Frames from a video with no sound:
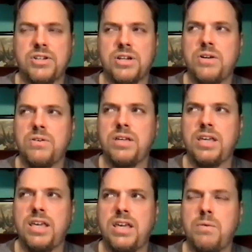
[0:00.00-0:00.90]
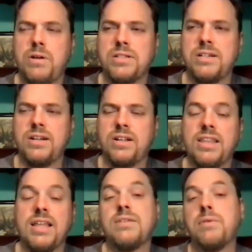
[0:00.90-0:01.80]
show he wasn't at all like
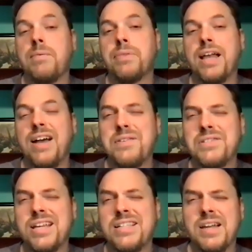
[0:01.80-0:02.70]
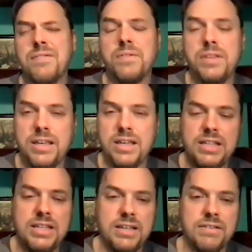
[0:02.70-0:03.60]
that. Well, I would say except for the
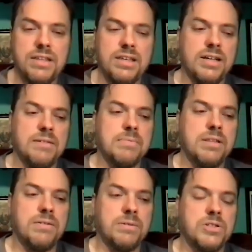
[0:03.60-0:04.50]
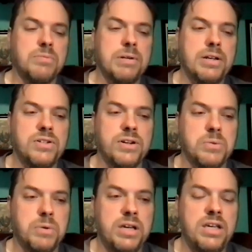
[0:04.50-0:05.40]
ending of the original miniseries
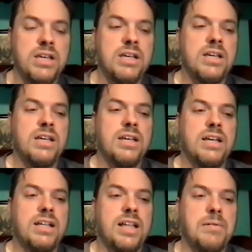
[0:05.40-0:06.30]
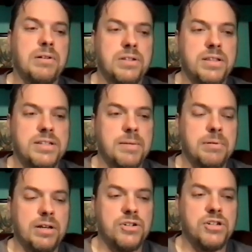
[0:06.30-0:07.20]
where he climbed onto the
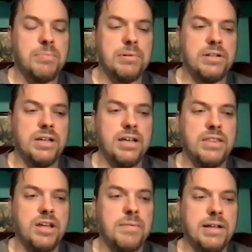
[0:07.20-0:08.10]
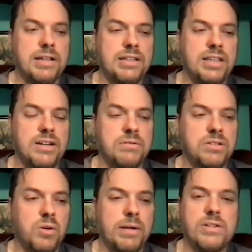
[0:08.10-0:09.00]
Decepticon ship and he thought about
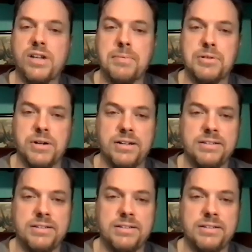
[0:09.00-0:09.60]
going back to Cybertron.